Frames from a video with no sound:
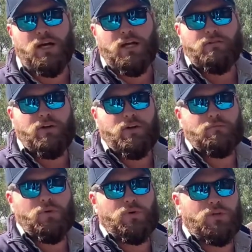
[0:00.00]
Very
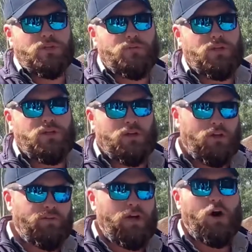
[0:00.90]
important, as a lot of
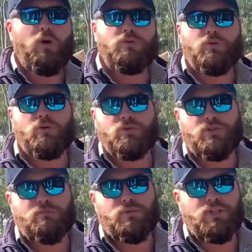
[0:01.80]
our older horses
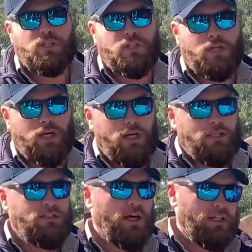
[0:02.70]
in particular
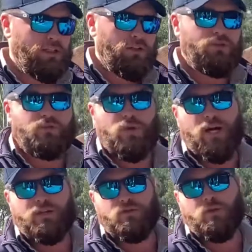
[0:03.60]
starting to lose
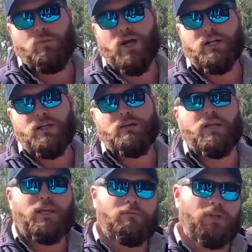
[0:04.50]
weight, drop weight, and there
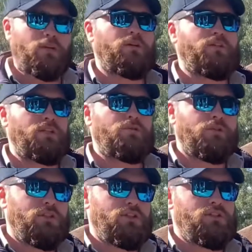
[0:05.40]
can be a lot of dental
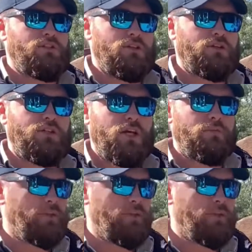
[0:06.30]
conditions associated with